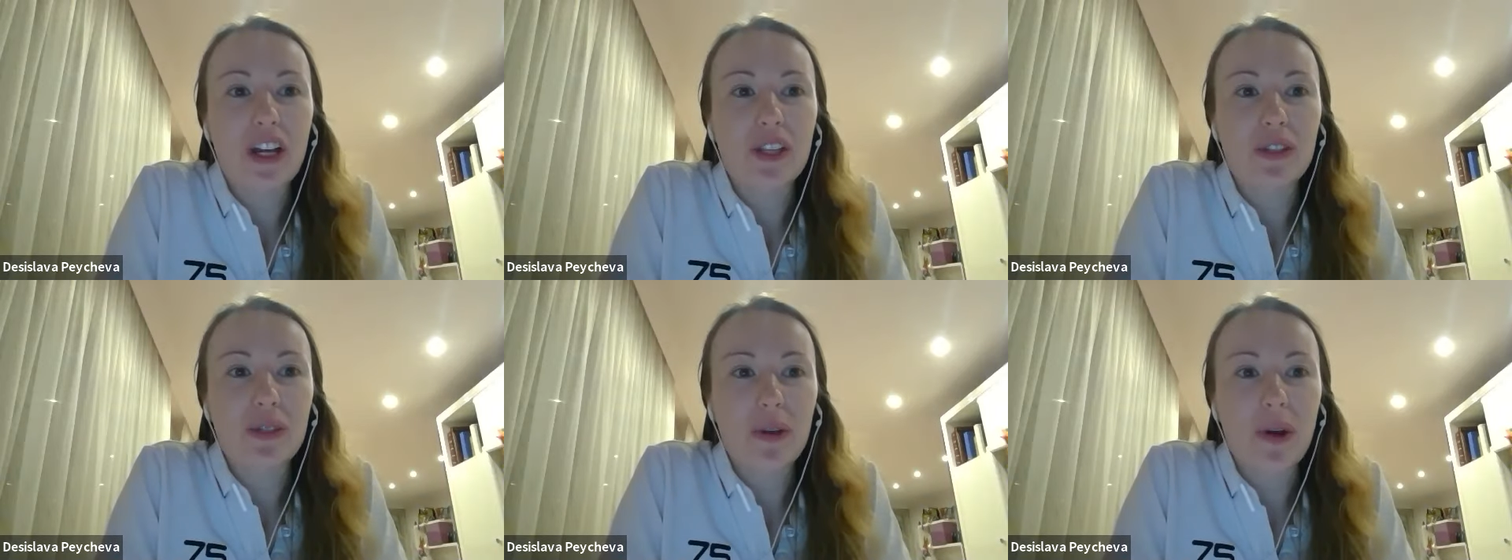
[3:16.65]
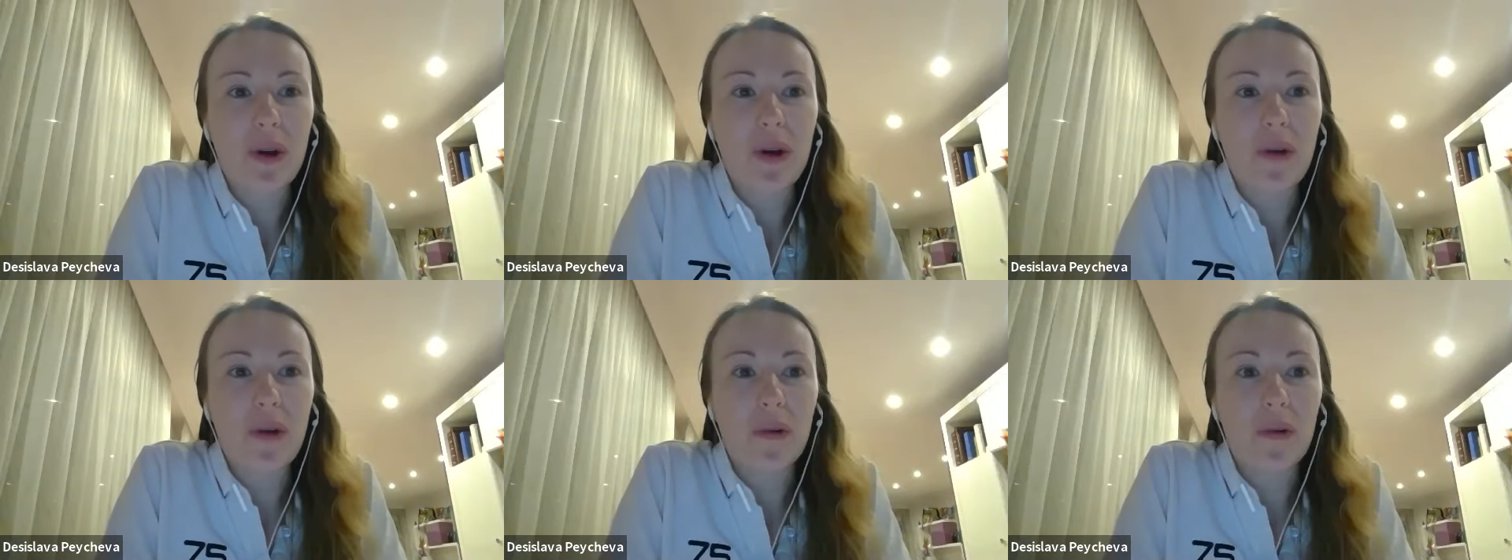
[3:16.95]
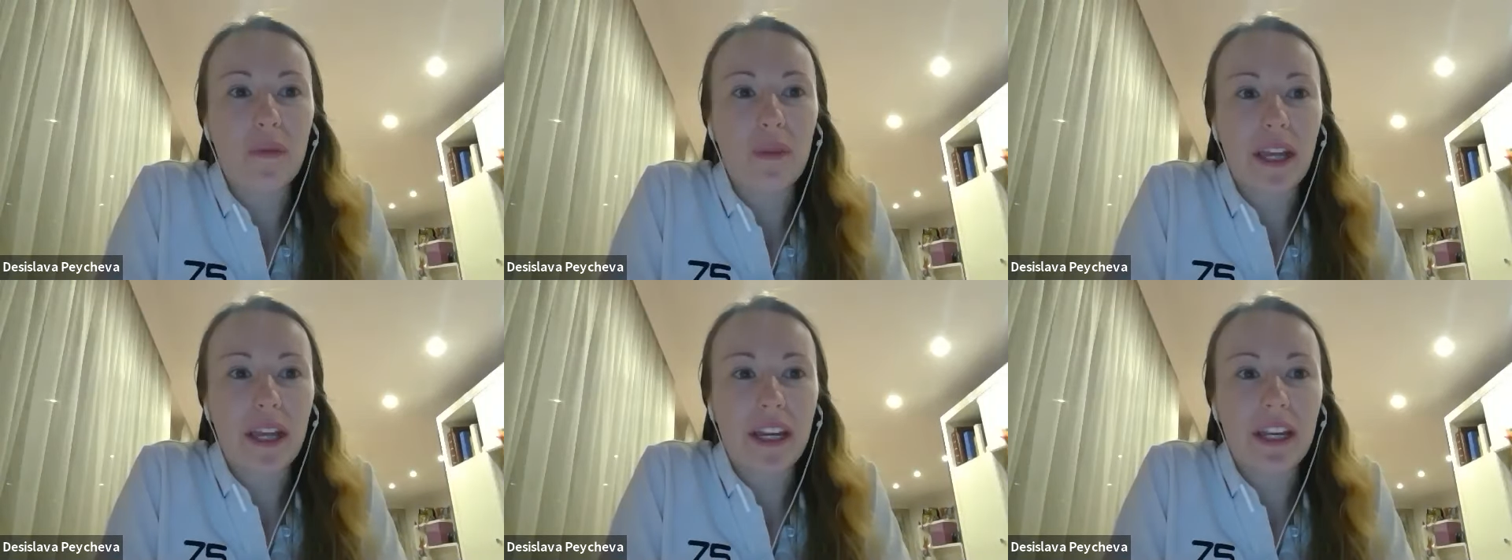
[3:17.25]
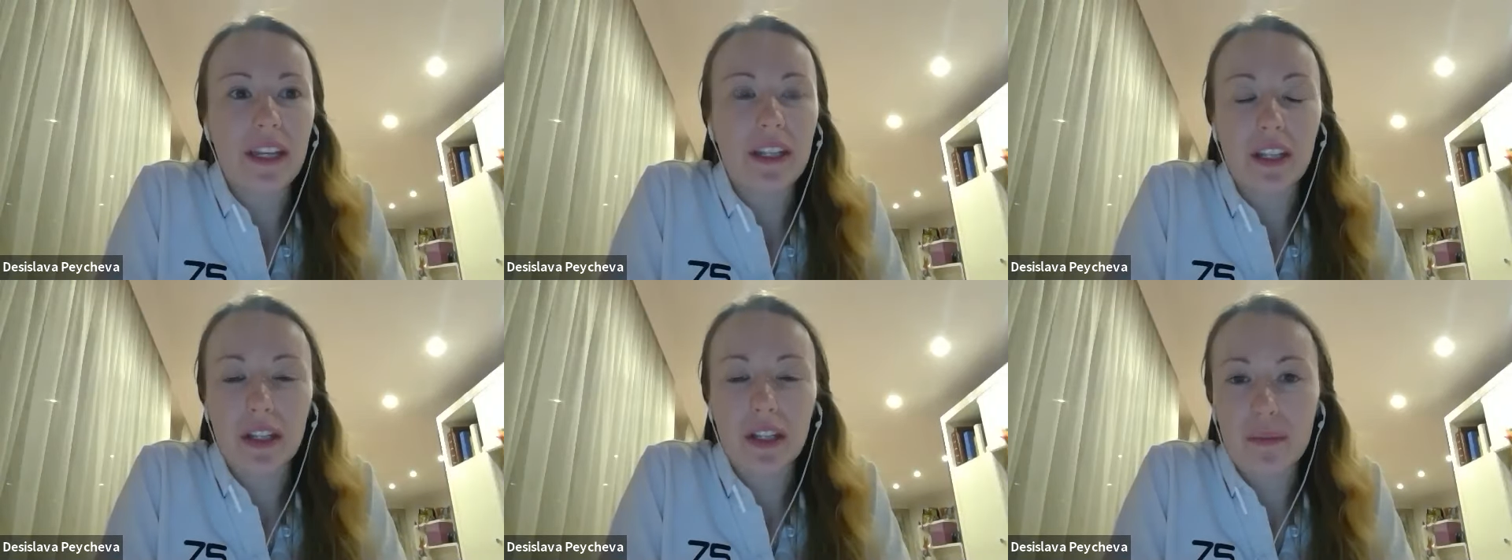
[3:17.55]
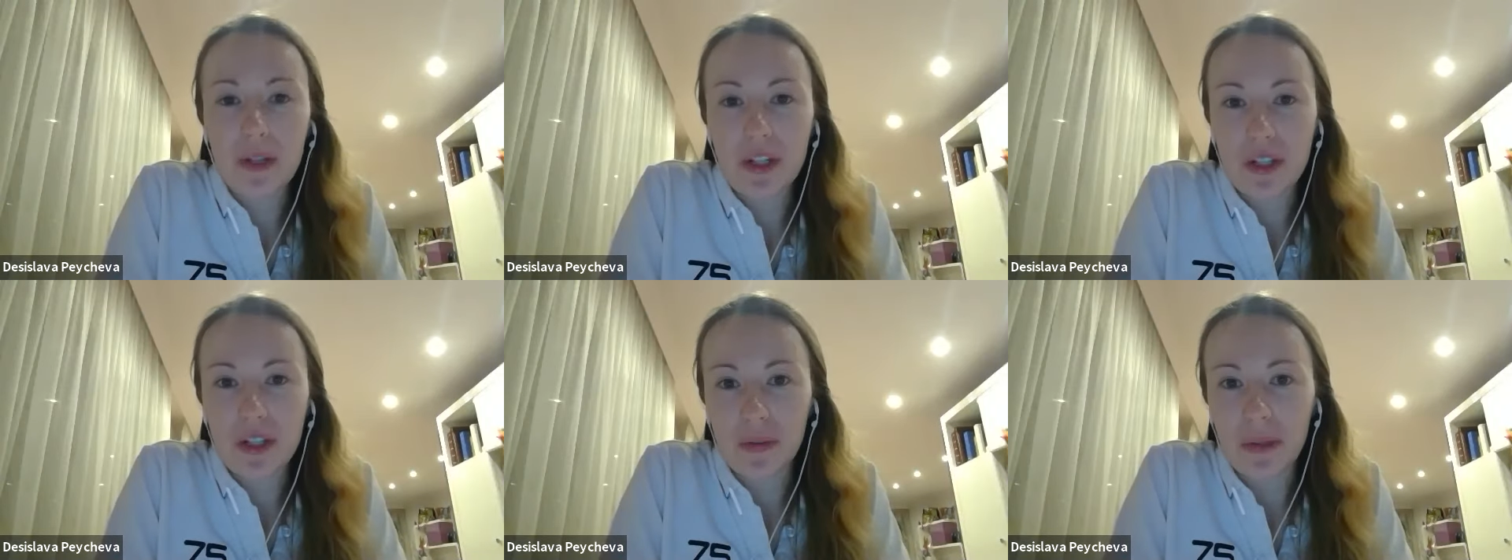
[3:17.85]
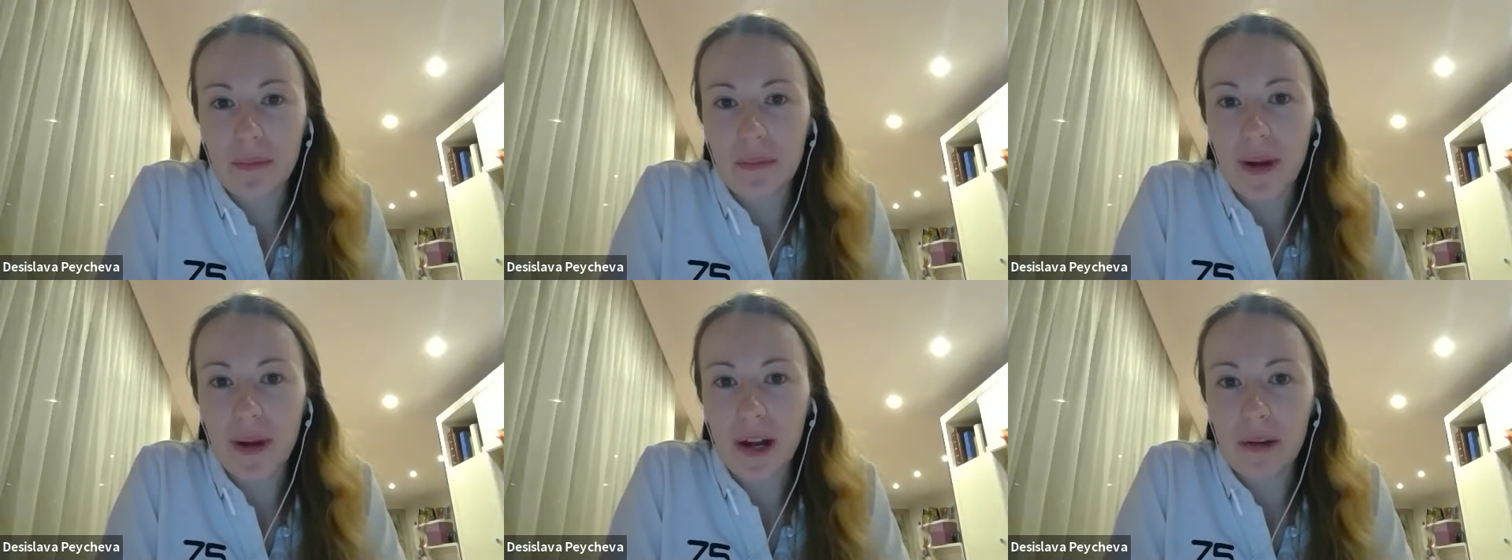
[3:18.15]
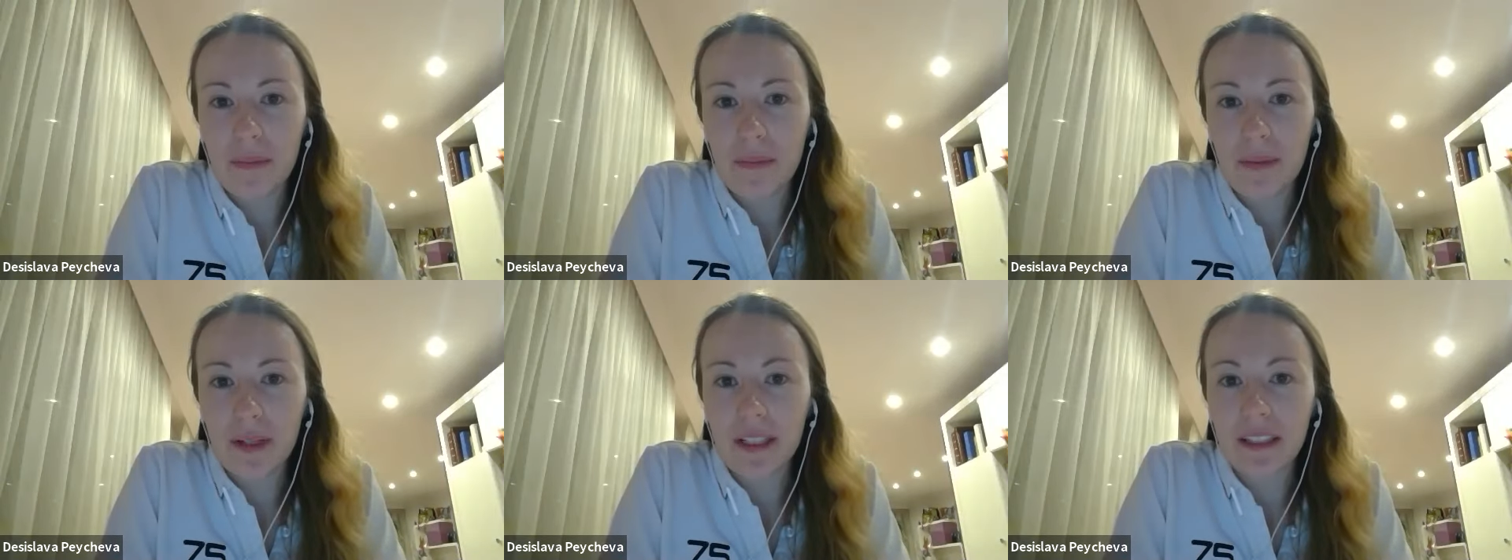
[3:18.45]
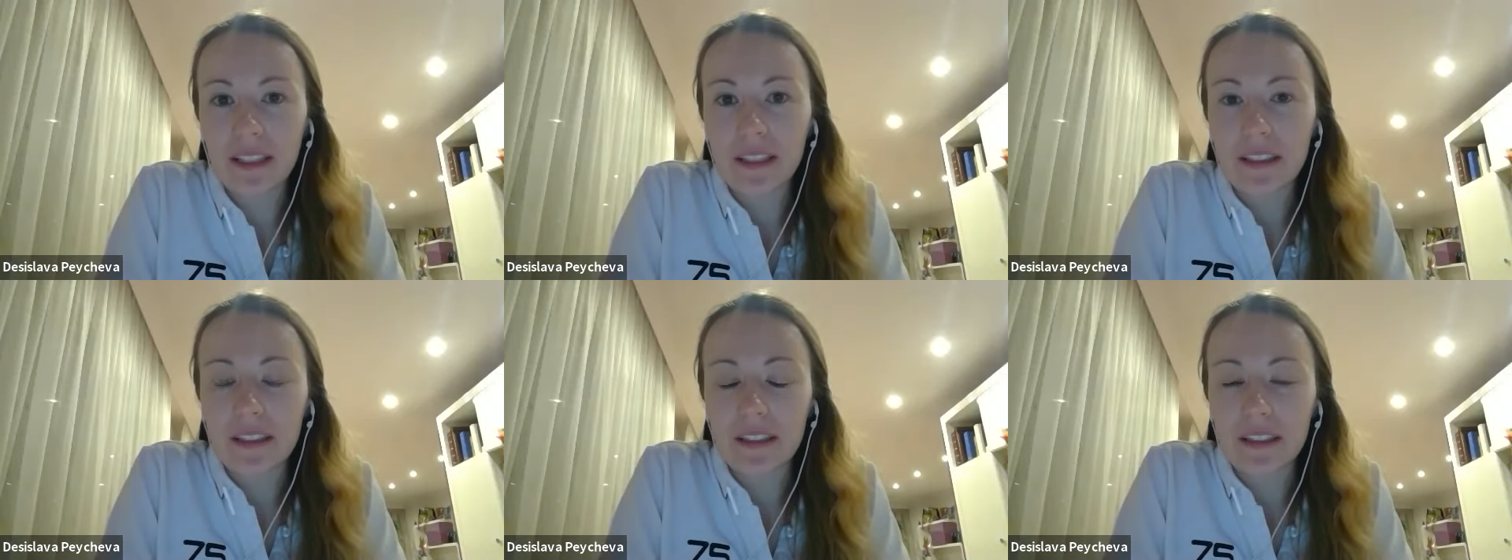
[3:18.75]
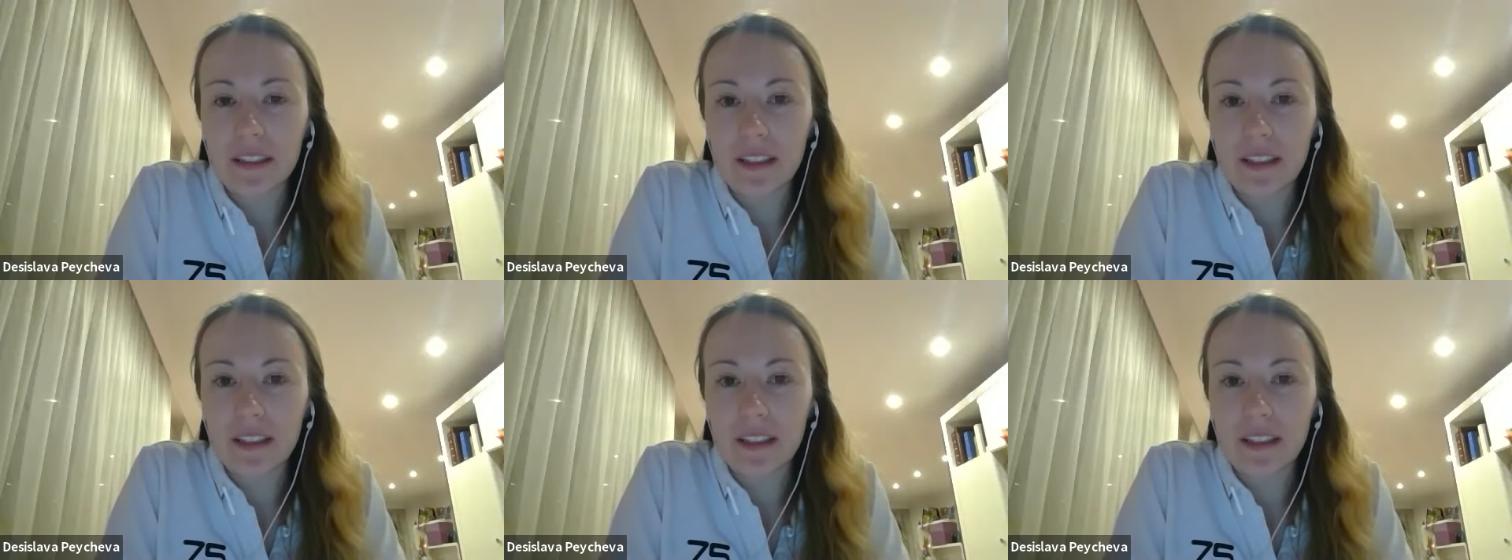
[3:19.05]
So being in the commercial department,